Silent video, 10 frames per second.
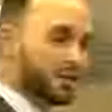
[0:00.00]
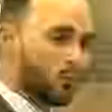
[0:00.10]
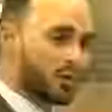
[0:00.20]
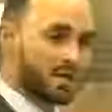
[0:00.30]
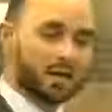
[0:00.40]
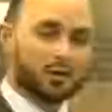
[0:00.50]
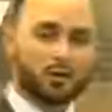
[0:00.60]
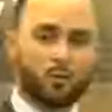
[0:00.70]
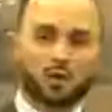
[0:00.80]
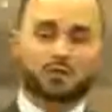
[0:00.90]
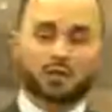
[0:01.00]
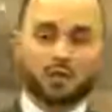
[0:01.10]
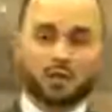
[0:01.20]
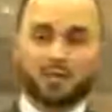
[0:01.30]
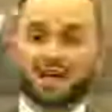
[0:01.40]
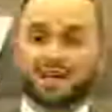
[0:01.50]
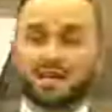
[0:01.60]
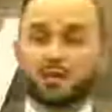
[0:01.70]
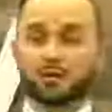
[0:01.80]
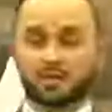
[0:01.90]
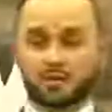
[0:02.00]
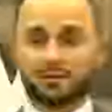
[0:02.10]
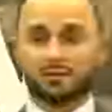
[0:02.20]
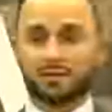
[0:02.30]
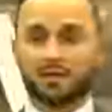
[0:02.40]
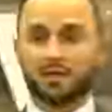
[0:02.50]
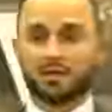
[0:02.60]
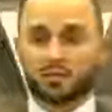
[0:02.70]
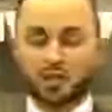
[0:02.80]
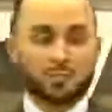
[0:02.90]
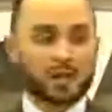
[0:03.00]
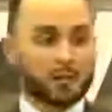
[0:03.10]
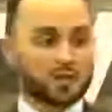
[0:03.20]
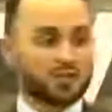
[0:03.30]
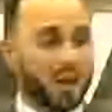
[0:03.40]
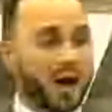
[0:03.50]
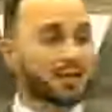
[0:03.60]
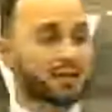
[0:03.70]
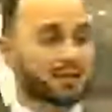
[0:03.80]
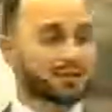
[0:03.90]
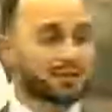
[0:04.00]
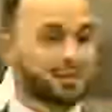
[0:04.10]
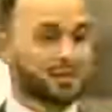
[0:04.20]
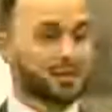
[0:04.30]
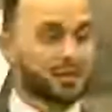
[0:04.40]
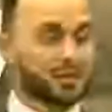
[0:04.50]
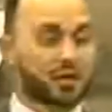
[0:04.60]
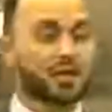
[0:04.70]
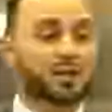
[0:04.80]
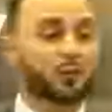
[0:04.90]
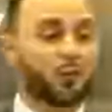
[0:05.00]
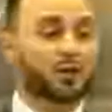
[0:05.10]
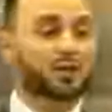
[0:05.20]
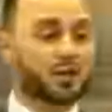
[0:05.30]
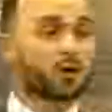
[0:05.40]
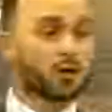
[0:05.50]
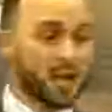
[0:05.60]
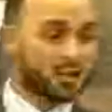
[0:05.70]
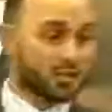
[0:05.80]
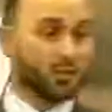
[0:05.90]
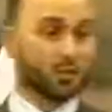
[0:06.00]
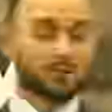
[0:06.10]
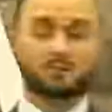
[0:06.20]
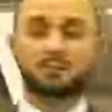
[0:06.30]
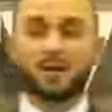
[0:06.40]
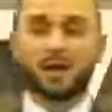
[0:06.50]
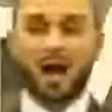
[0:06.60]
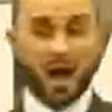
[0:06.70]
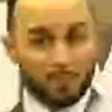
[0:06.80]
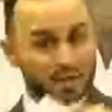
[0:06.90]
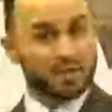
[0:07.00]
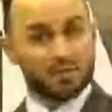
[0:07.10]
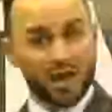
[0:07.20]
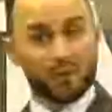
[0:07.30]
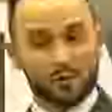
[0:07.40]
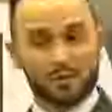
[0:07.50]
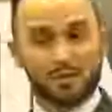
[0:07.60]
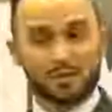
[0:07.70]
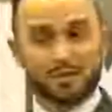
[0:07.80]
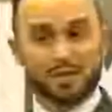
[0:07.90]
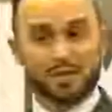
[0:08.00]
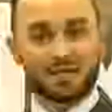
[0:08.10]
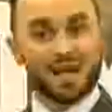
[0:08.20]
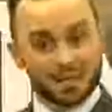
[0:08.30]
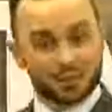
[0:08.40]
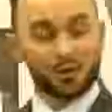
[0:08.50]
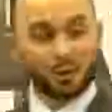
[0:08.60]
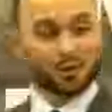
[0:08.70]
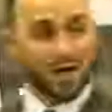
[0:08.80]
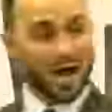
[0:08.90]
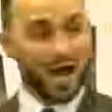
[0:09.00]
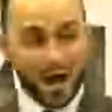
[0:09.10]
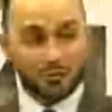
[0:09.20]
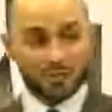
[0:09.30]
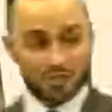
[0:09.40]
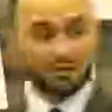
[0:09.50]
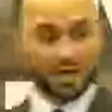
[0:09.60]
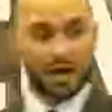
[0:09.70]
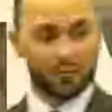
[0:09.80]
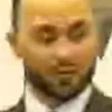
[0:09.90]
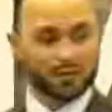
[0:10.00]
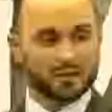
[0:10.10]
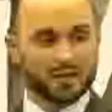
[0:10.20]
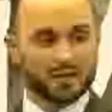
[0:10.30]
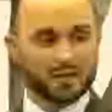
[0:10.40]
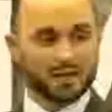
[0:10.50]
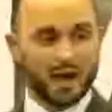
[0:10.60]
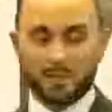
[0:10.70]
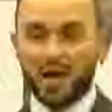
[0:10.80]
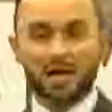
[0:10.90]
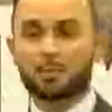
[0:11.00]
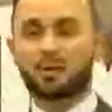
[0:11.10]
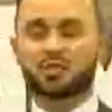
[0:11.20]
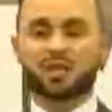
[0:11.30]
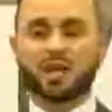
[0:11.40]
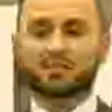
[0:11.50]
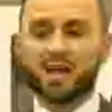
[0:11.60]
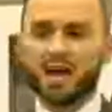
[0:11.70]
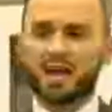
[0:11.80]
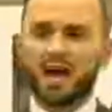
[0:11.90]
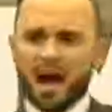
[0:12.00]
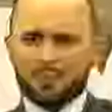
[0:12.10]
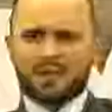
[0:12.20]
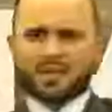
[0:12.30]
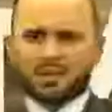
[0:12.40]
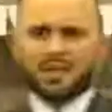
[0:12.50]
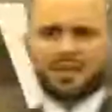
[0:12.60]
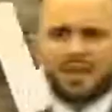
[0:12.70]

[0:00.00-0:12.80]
When you hear the Word, there's going to be a yielding. There's going to be a responding. You're going to hear the Word and you're going to go, yes, Lord, I believe that Word. Yes, Lord, I receive that Word. I'm not going to push that aside. I'm going to cling